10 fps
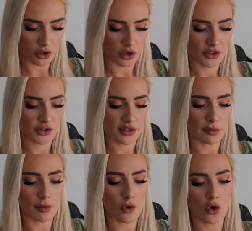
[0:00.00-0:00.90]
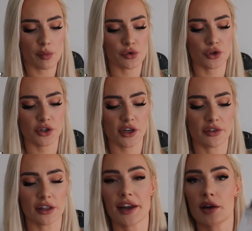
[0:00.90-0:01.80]
along to some more beauty
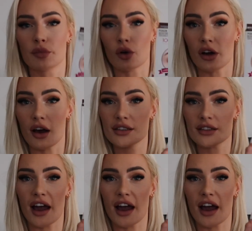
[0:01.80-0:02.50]
related products.